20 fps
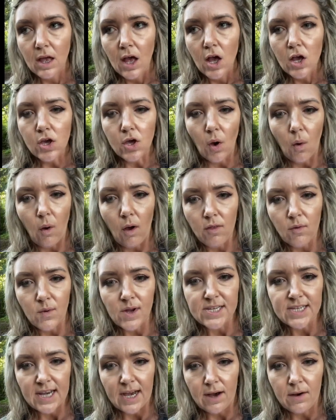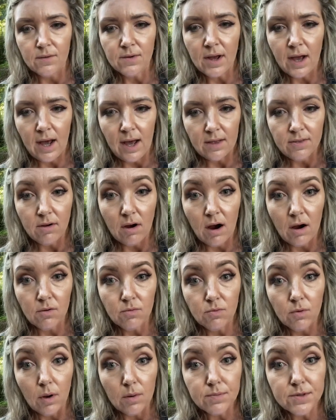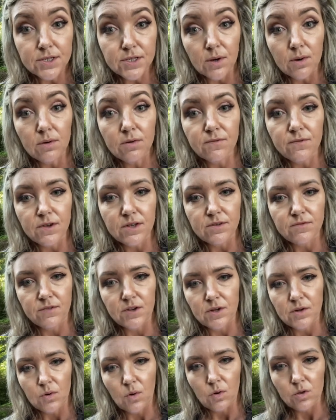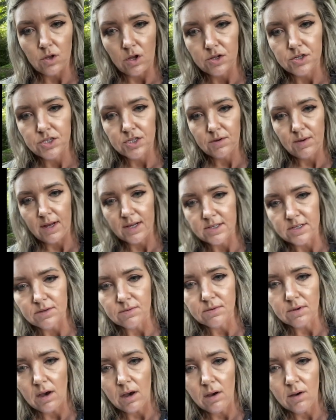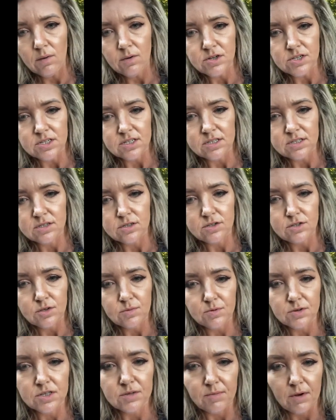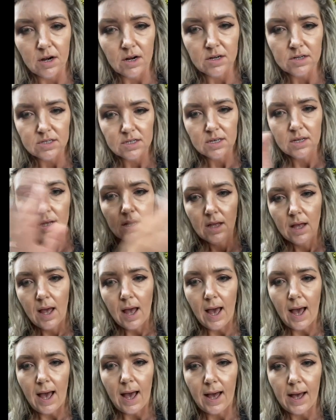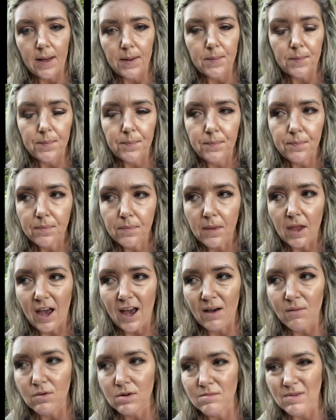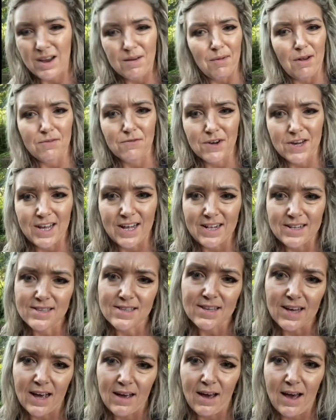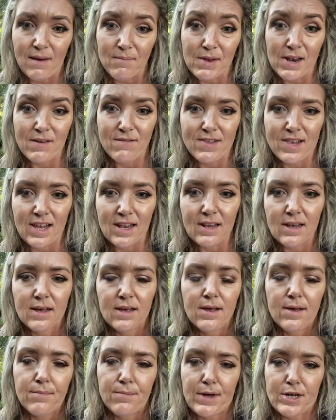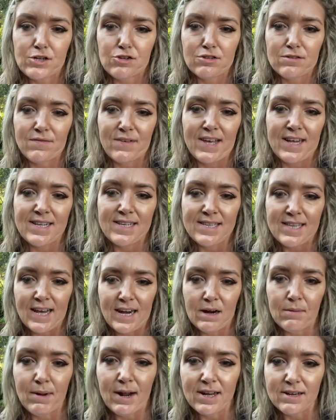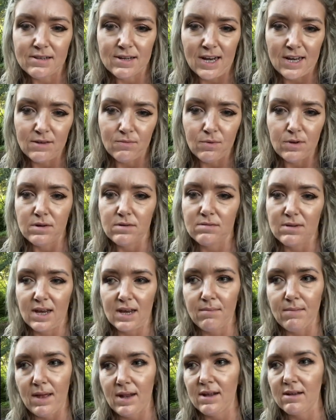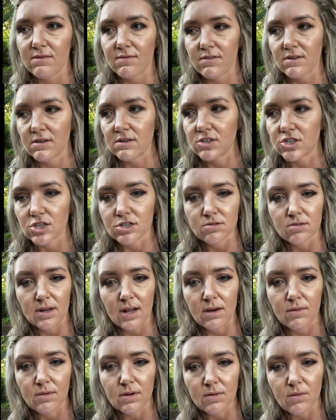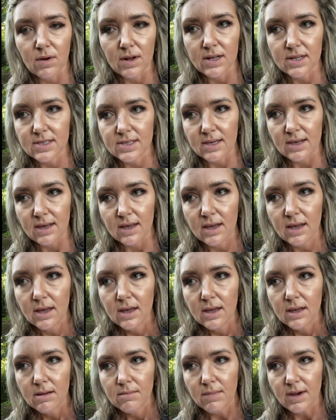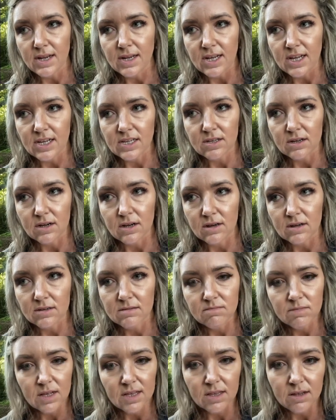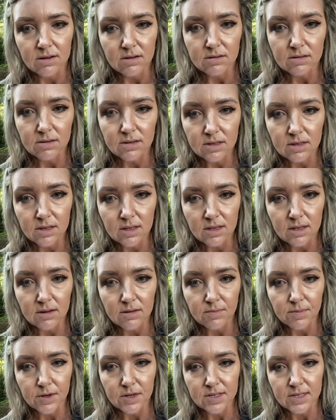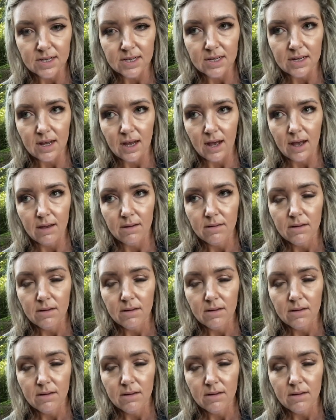go all the way down. There are ropes though for you to hold on to as you go, which is super smart. I wouldn't recommend it for kids. I mean, I've seen pictures of kids there, but I wouldn't recommend it for children. I wouldn't want to see my niece or a little person